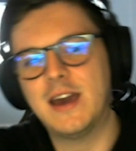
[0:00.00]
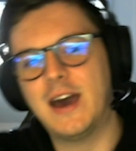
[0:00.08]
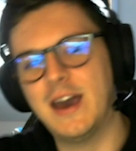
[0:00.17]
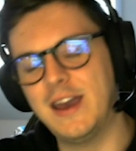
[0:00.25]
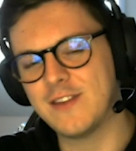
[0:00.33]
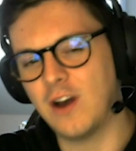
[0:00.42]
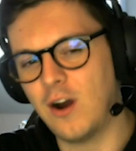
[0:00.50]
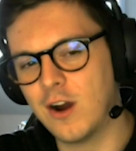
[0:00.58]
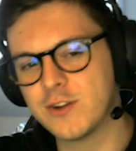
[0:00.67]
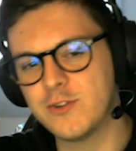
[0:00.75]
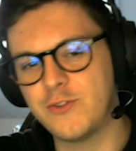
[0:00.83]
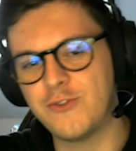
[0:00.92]
it's
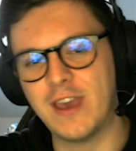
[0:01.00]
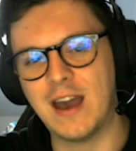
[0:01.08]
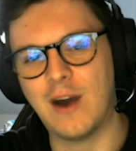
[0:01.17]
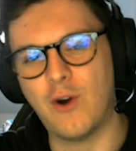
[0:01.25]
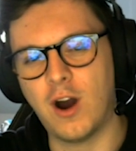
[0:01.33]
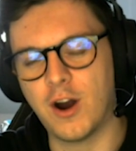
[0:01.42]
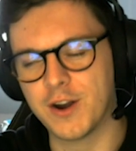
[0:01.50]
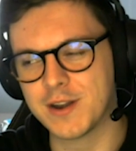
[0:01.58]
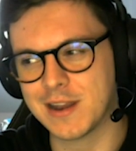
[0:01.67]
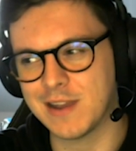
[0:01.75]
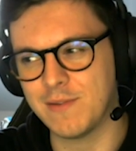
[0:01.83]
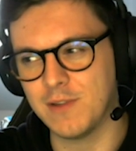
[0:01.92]
hard to say how hard that
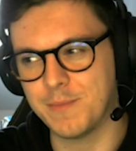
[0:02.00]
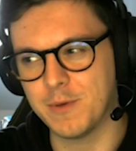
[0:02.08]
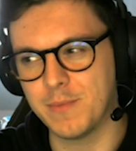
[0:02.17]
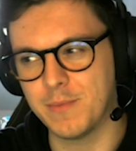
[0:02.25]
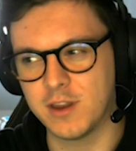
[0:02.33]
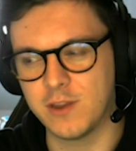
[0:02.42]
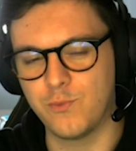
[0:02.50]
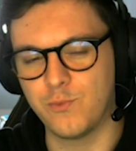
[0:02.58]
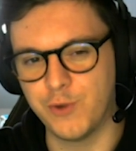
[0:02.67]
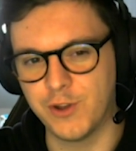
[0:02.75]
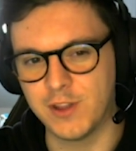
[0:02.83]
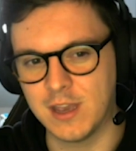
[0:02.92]
level up ability
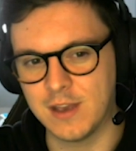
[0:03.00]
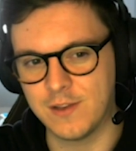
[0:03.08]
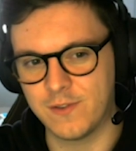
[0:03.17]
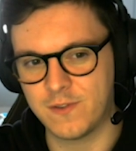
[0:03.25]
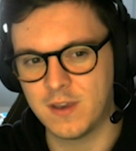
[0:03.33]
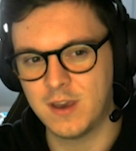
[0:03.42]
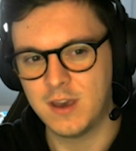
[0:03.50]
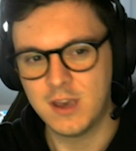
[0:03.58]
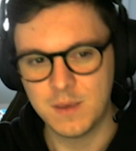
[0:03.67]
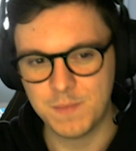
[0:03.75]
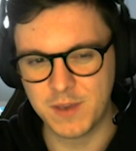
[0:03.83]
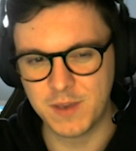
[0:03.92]
really is,
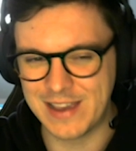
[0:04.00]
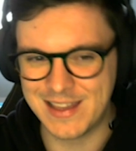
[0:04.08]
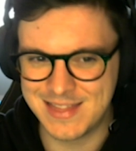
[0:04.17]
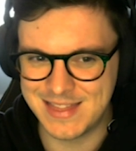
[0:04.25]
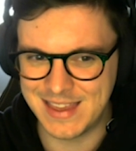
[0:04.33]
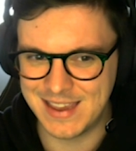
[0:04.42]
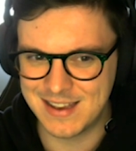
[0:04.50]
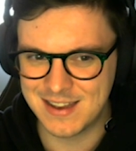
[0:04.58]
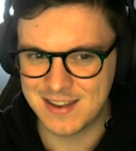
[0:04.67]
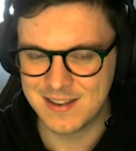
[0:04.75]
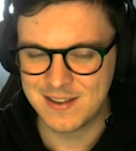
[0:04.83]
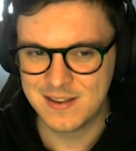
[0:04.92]
because I
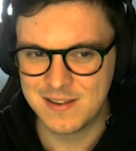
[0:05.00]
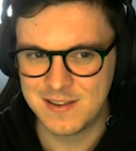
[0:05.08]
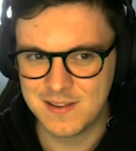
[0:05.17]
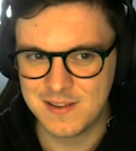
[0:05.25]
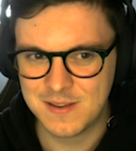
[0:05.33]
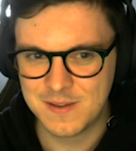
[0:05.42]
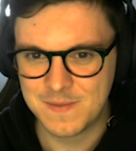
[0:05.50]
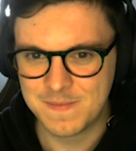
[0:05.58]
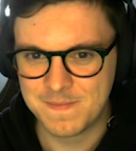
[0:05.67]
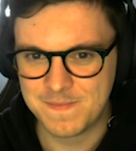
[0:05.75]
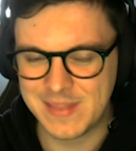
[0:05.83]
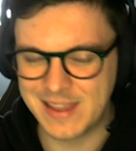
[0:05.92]
think
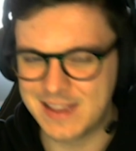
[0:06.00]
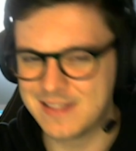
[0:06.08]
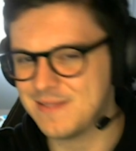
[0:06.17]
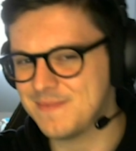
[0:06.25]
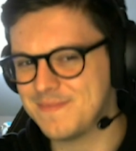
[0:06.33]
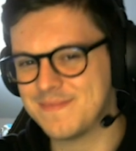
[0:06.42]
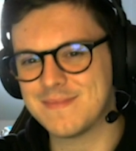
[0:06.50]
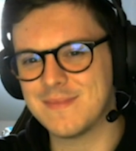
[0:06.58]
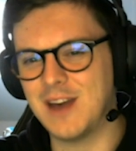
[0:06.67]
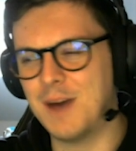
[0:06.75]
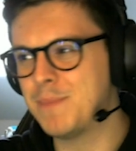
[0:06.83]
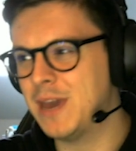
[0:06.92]
like
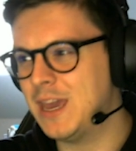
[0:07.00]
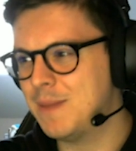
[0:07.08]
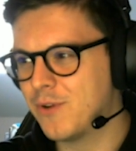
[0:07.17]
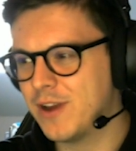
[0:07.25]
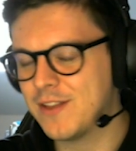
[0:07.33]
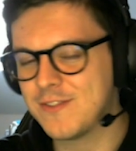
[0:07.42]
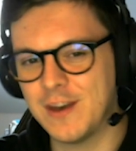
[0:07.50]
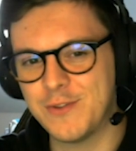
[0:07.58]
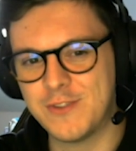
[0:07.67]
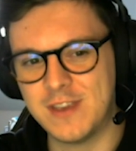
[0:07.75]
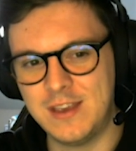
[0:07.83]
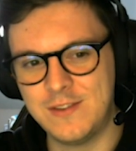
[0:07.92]
on paper it sounds
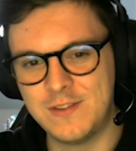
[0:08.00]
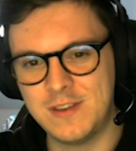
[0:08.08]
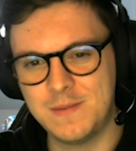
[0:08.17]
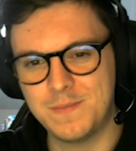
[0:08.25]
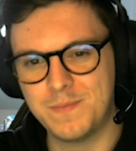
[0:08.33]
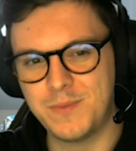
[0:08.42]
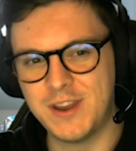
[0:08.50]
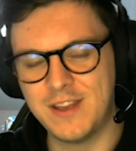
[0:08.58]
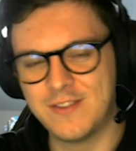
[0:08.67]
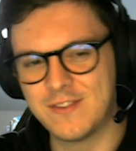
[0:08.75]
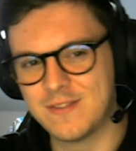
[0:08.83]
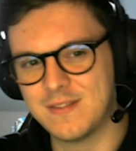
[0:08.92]
easy, but
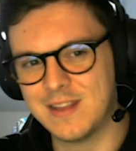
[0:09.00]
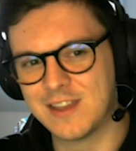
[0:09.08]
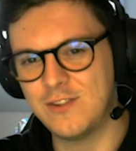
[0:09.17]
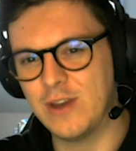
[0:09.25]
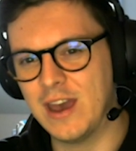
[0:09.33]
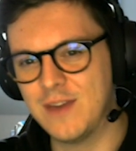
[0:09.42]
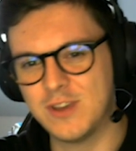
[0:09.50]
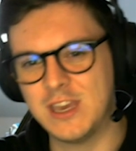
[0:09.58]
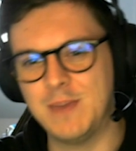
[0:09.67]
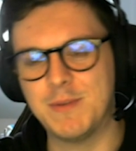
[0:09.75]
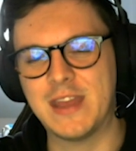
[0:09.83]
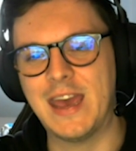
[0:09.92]
it's like you have to
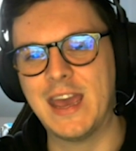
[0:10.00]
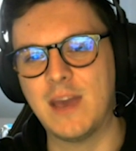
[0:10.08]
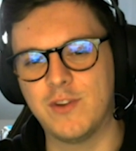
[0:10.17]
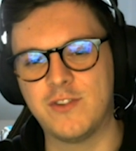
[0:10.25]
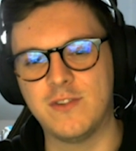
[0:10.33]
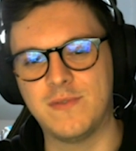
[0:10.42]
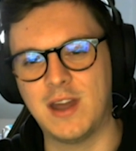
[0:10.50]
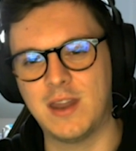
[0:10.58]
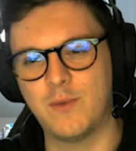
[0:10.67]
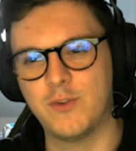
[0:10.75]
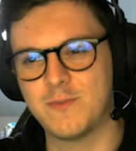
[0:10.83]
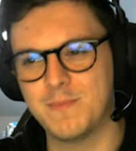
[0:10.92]
keep attacking with Shyvana,
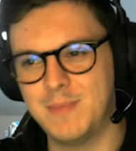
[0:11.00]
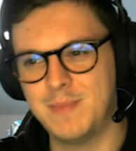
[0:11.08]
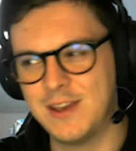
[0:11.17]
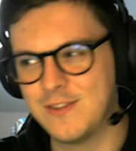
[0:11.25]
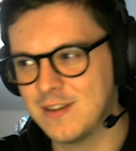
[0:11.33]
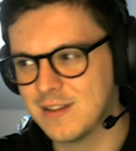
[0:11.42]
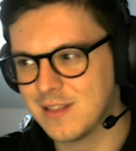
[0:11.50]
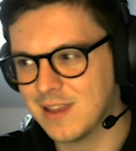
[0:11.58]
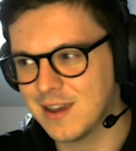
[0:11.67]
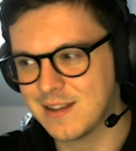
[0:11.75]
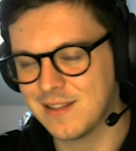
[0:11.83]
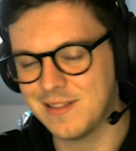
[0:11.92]
which makes it
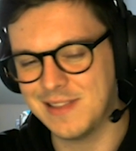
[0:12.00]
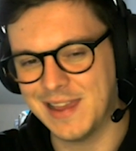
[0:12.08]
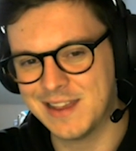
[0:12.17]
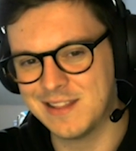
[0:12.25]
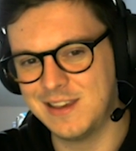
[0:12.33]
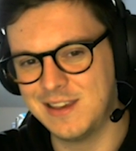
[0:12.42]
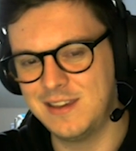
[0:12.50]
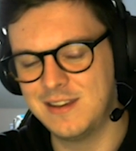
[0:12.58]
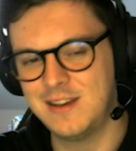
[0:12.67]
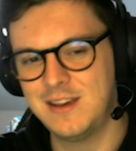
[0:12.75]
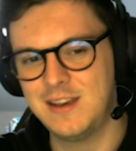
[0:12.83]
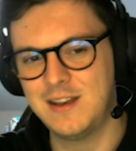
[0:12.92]
like likely
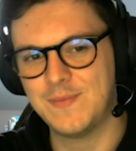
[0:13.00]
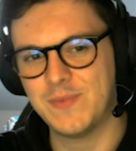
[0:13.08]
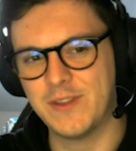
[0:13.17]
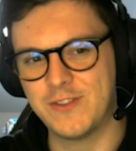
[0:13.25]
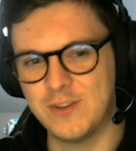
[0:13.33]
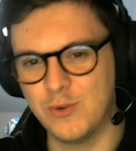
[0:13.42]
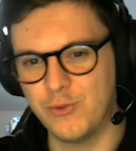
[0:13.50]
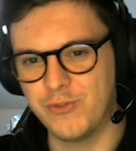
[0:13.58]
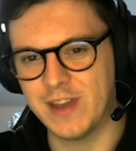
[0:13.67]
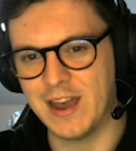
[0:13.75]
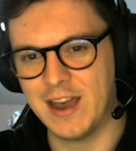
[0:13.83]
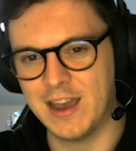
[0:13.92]
that she'll
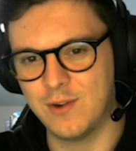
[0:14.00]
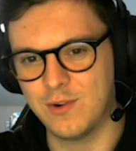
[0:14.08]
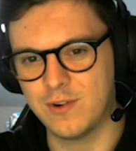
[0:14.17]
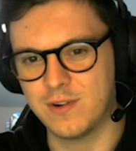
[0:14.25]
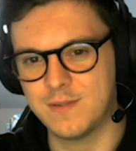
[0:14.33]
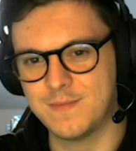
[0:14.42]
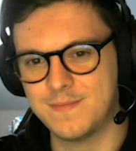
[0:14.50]
die or